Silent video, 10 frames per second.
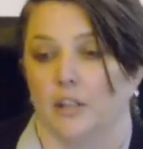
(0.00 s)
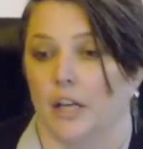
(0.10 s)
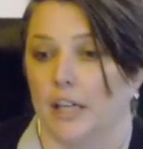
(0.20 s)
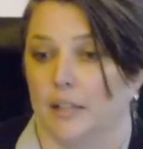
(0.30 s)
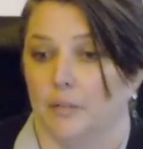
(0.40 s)

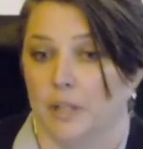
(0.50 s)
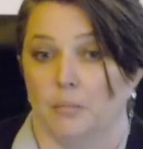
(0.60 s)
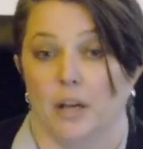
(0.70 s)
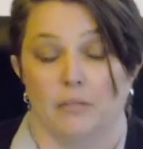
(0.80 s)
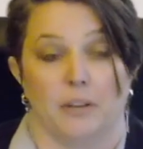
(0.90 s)

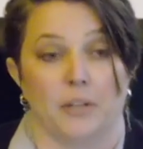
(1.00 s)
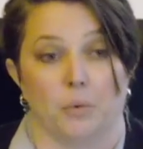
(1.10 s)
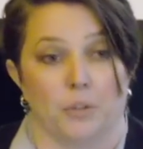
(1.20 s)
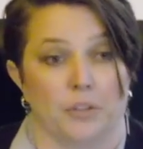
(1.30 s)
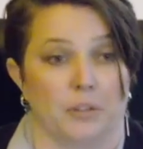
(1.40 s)
In modified to
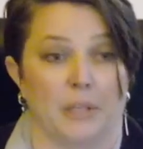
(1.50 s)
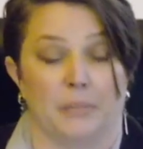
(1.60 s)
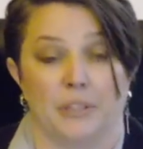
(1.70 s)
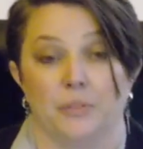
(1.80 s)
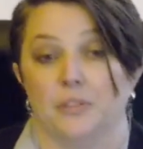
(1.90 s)
order, there may
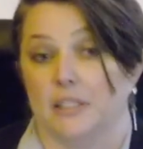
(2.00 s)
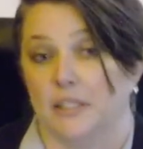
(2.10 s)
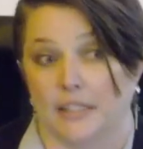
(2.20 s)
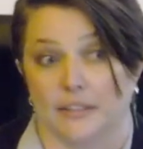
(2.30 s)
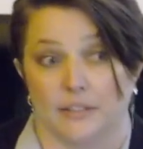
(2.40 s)
be new
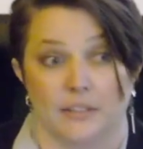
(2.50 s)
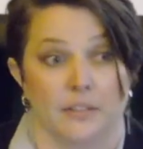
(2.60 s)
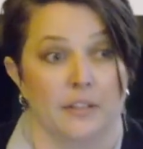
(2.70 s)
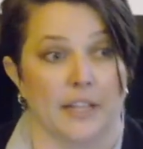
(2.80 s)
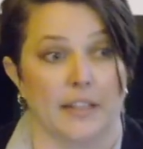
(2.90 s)
details
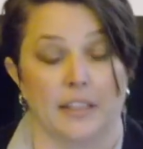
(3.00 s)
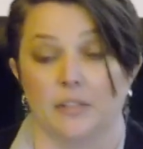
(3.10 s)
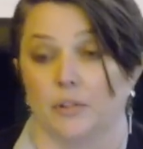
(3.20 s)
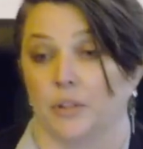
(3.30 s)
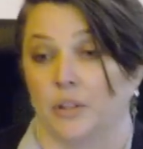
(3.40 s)
that they
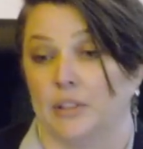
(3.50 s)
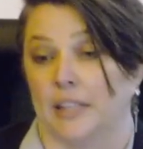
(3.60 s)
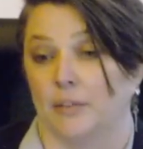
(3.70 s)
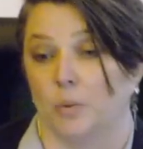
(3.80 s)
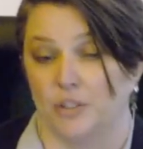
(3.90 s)
are going to
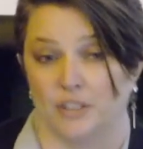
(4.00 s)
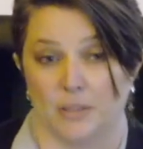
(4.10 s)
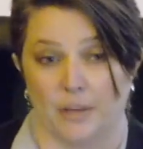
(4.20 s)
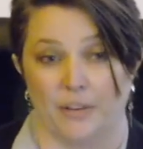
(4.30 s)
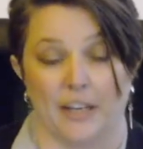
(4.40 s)
have
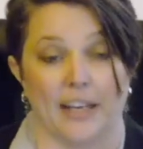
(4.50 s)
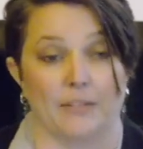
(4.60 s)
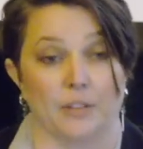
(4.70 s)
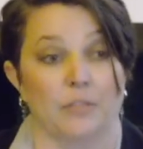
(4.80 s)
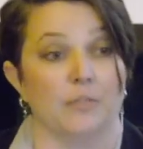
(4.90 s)
questions about and
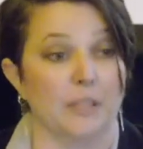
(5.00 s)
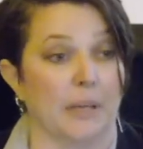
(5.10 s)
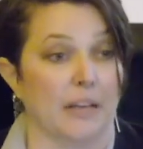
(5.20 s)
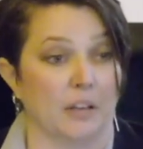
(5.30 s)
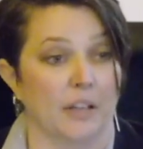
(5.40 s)
have good
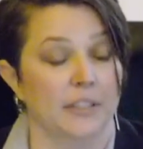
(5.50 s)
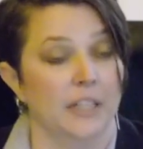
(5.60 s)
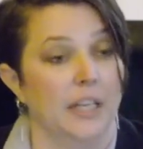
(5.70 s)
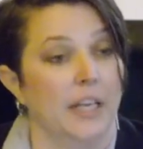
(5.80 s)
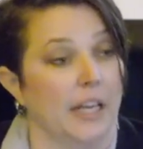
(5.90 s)
feedback on.
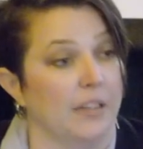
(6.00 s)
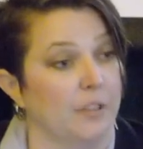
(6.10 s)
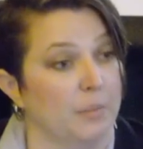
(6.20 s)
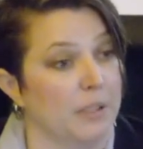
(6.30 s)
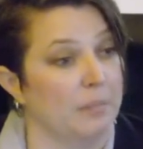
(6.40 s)
And if
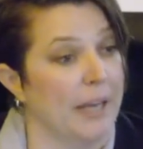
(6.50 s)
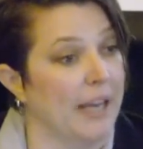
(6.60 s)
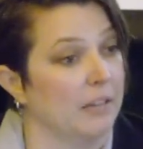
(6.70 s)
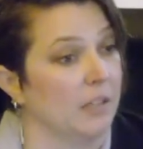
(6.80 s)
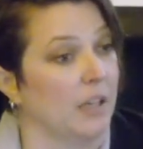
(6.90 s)
you build a
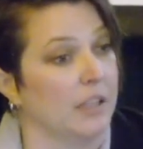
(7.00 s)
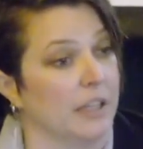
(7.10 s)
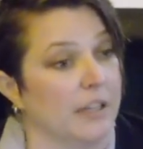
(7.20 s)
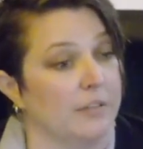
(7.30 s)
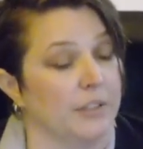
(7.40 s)

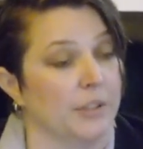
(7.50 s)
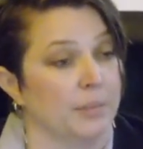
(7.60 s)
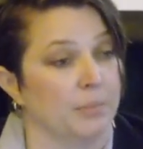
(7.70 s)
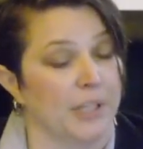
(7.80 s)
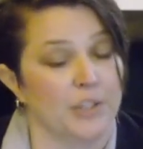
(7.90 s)
backlog of your
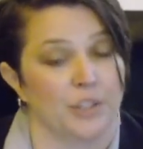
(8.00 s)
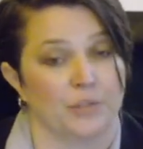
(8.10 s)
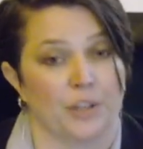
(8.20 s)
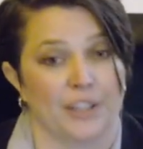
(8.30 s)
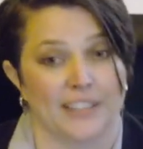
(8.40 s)
production
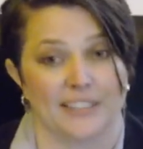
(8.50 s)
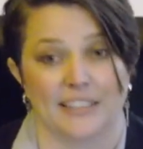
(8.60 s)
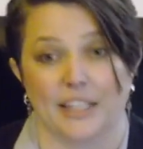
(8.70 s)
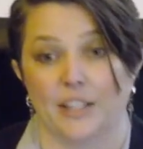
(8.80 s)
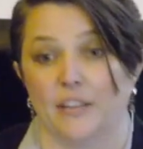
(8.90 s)
drawings,
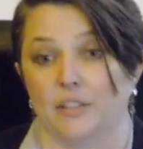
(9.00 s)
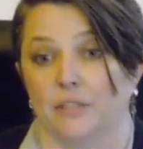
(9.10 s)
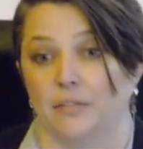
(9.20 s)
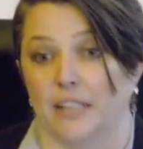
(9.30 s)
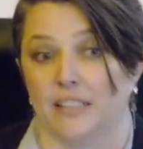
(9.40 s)
now you have to
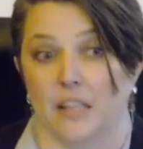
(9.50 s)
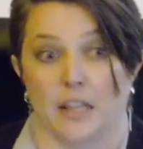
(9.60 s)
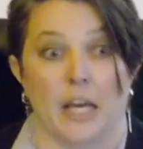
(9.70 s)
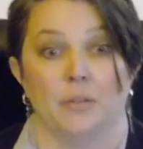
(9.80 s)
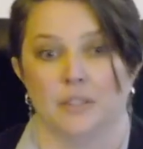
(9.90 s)
fix
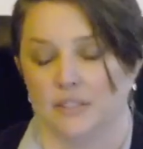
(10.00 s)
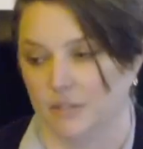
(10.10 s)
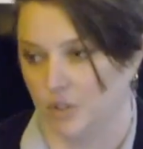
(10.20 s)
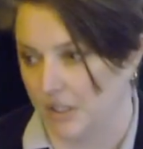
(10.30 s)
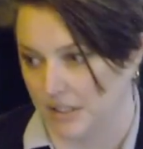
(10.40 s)
thousands
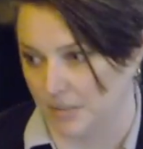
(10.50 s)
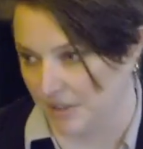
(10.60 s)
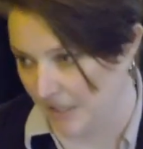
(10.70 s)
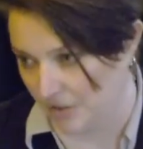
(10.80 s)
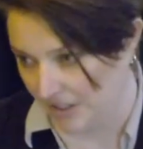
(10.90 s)
of sheets,
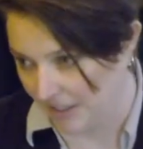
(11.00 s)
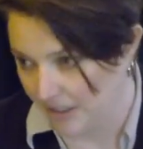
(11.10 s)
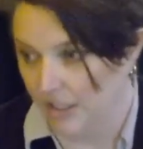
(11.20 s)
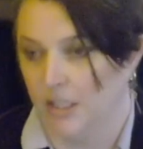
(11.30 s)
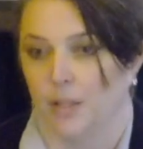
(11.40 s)

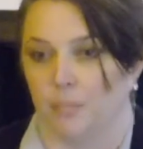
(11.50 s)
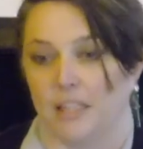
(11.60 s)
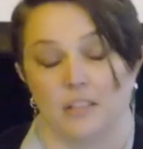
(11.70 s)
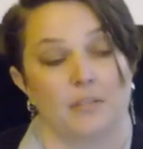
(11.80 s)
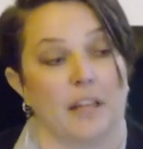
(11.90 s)
potentially,
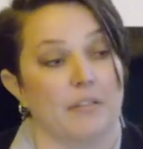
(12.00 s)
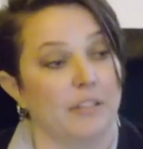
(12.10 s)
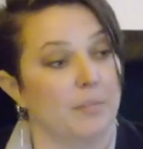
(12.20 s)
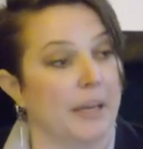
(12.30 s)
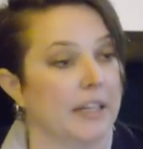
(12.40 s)
based off of that
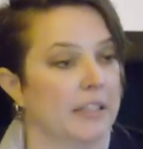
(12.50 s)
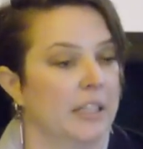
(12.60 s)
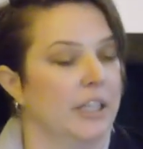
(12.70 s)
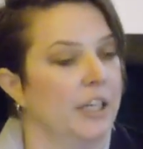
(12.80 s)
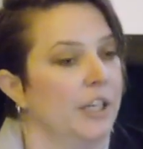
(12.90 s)
feedback.
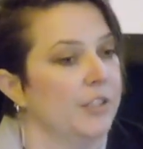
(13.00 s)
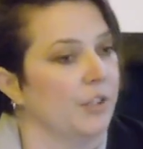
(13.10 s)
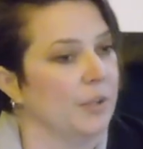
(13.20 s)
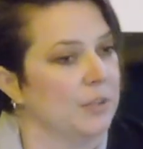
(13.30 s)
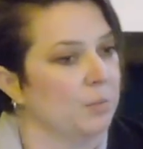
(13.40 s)

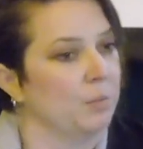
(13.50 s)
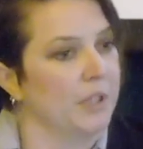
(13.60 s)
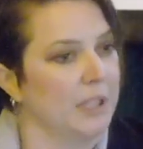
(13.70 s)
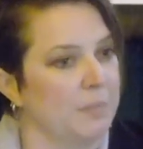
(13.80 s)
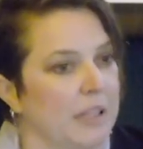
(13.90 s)
So it's
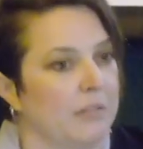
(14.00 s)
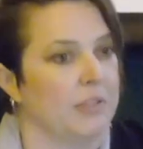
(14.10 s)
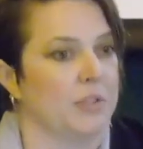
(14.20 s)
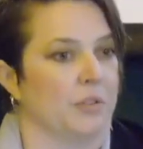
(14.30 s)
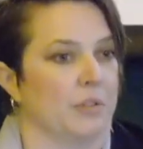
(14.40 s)
really
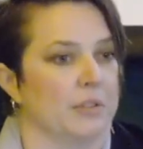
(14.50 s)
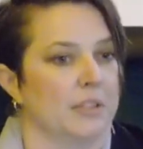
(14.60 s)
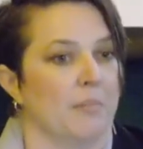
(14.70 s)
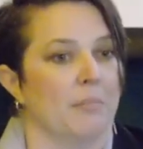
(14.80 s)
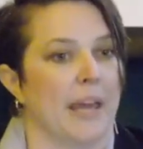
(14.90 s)
beneficial
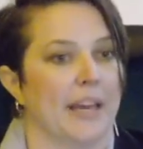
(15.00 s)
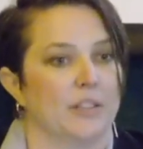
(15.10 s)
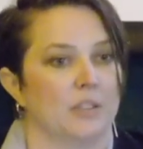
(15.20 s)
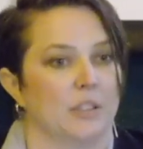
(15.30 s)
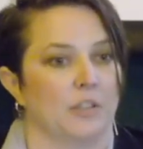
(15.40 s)
to
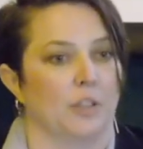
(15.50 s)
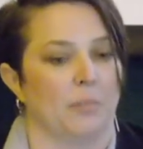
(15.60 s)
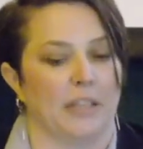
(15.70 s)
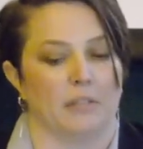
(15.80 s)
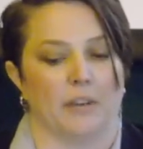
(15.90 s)
match your
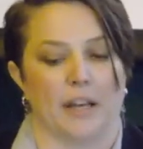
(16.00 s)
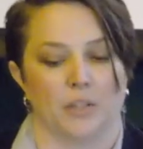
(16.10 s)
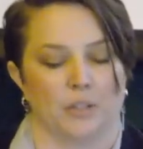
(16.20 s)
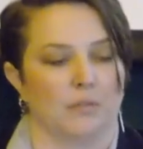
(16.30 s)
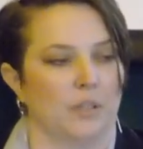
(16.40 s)

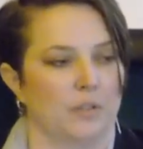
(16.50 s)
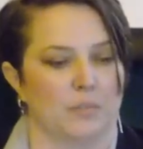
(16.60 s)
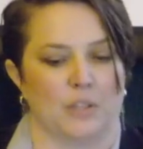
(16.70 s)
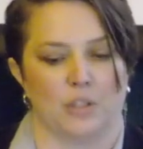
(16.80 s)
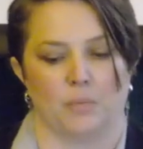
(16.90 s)
manufacturing flow
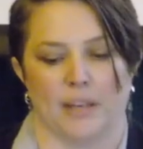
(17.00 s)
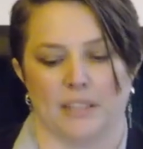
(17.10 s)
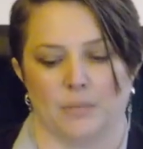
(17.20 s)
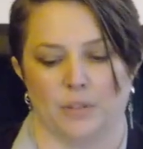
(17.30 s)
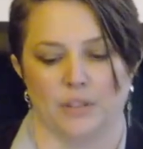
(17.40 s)
as much as
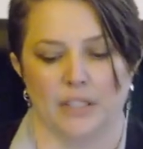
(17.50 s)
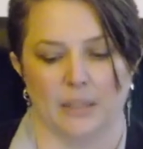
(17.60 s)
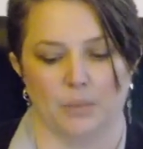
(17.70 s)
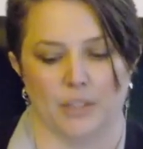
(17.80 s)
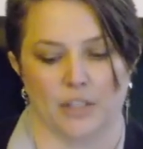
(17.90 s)
possible
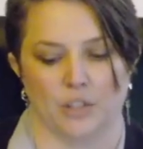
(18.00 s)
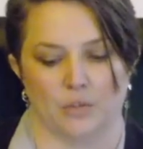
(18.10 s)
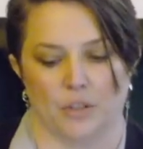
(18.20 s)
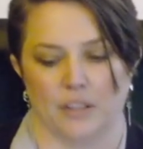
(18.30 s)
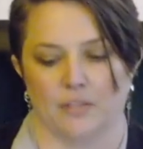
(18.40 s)
in production
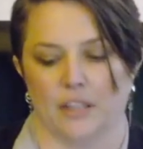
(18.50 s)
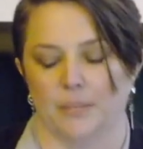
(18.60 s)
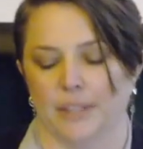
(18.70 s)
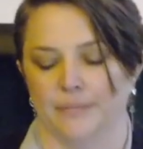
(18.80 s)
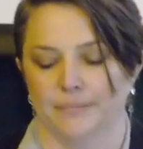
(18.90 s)
drawing
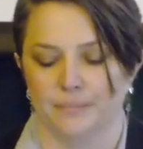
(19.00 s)
development.